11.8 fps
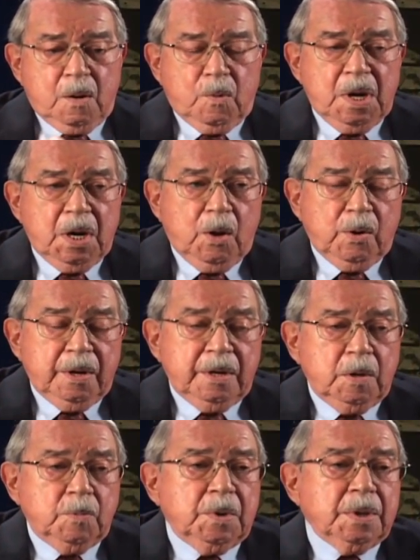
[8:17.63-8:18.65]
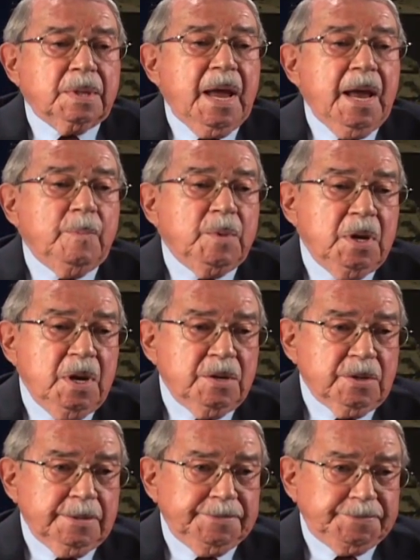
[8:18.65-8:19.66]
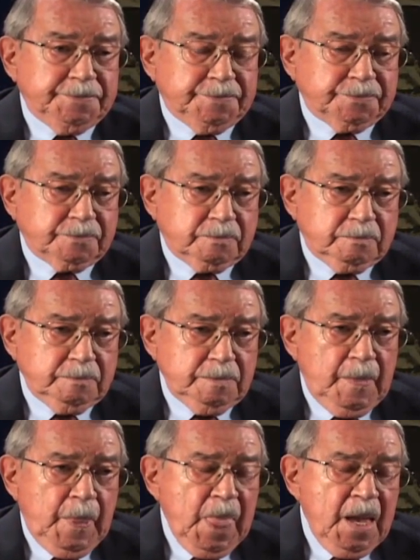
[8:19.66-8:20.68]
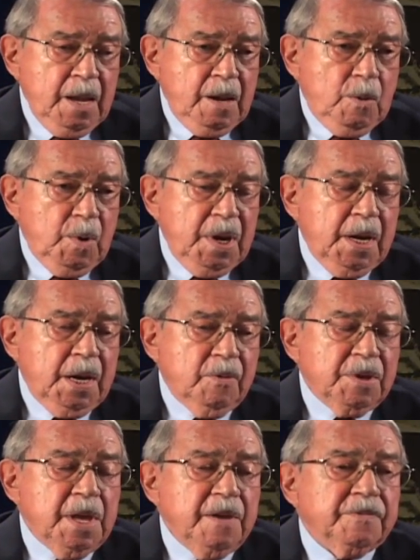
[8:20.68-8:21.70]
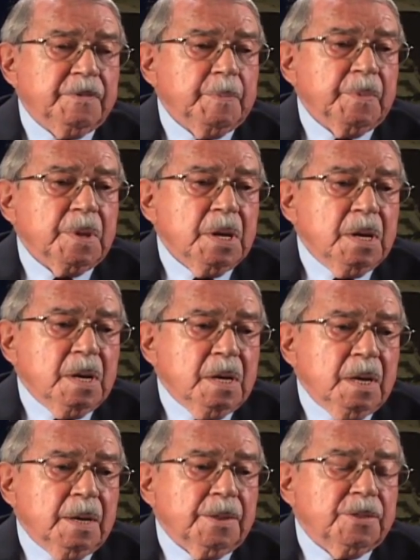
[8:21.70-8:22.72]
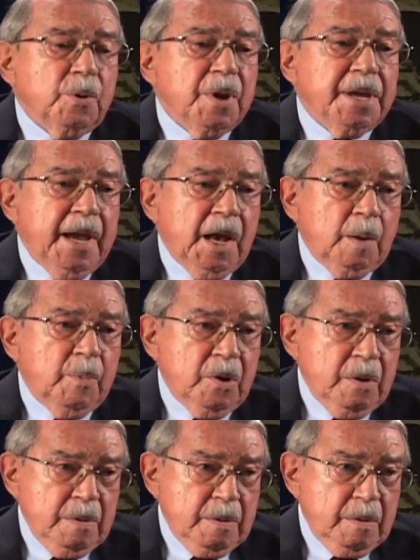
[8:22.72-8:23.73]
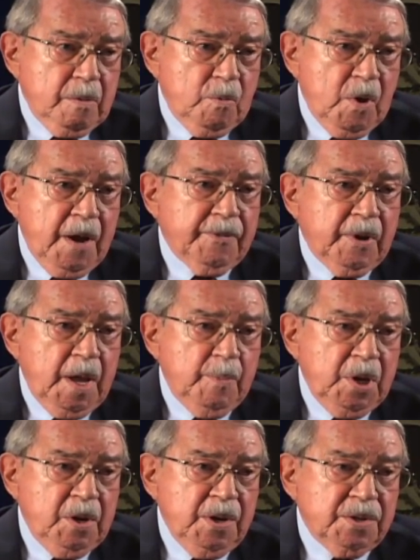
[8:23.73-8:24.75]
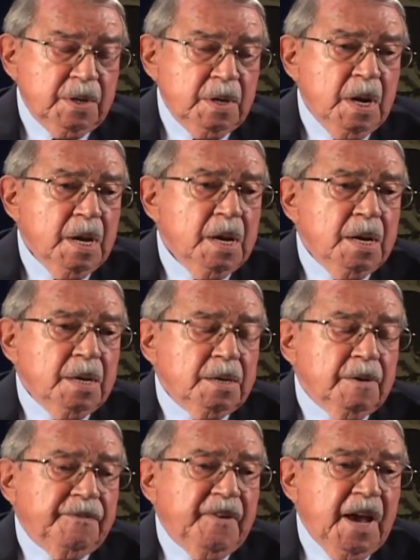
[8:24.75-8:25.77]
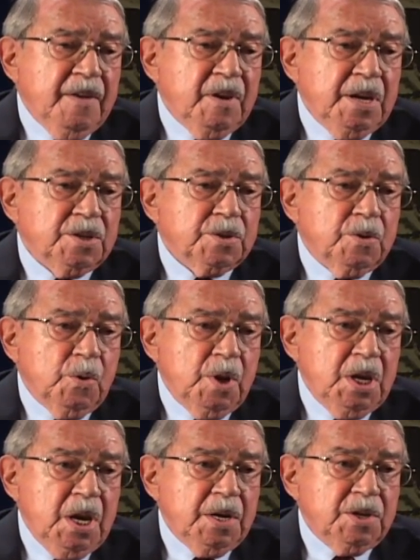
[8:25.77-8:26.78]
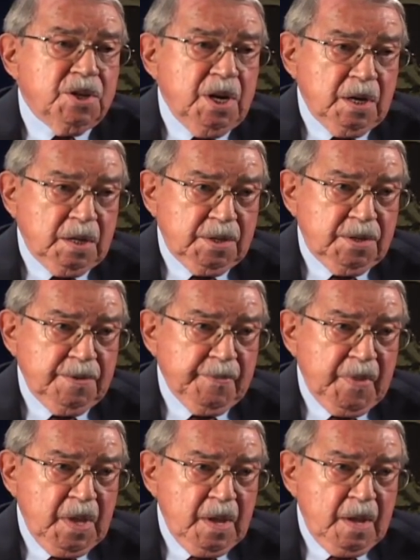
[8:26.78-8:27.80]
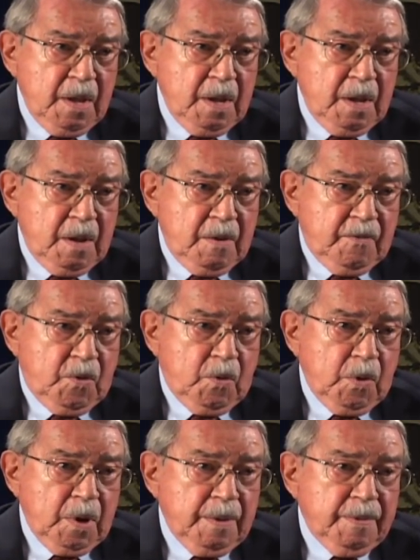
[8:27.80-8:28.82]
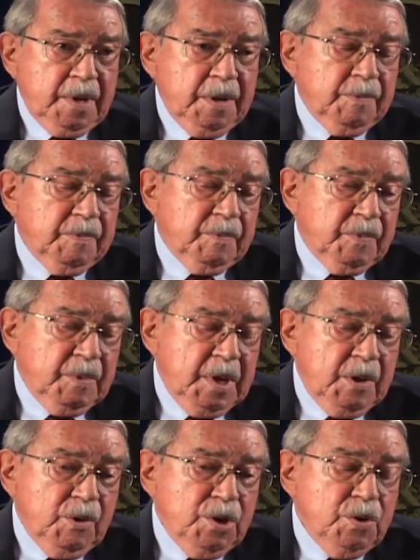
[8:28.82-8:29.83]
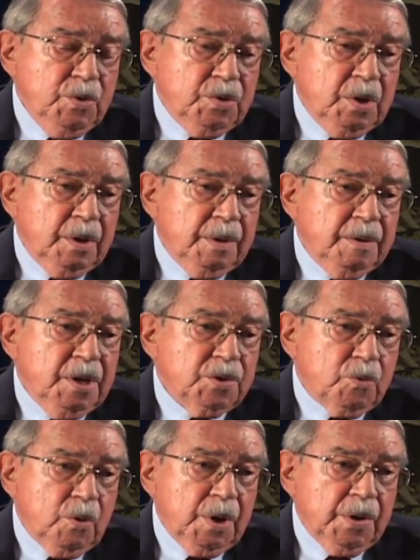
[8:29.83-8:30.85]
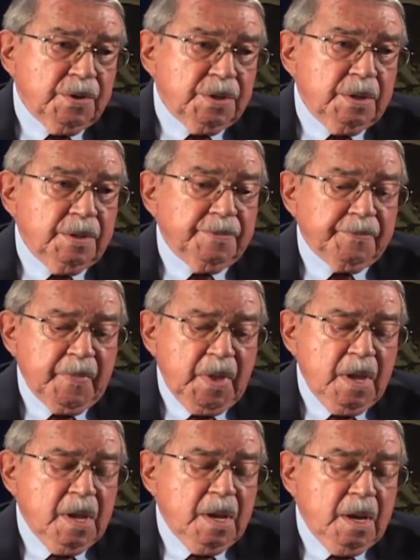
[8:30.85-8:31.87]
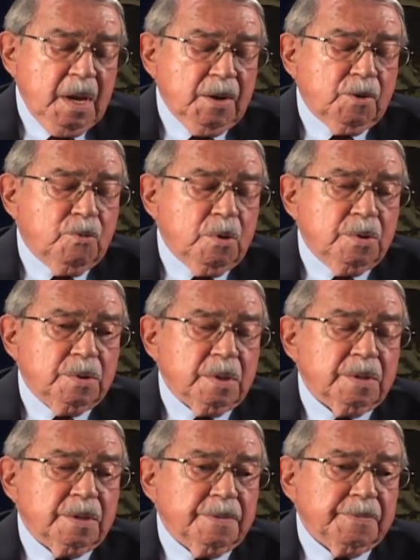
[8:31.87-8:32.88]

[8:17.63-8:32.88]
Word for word: We loaded it with ammunition. We had everything from uh, 30 caliber rifle ammunition to five inch 38 shells. Wow. For, uh, that, that are used on destroyers and, and cruisers.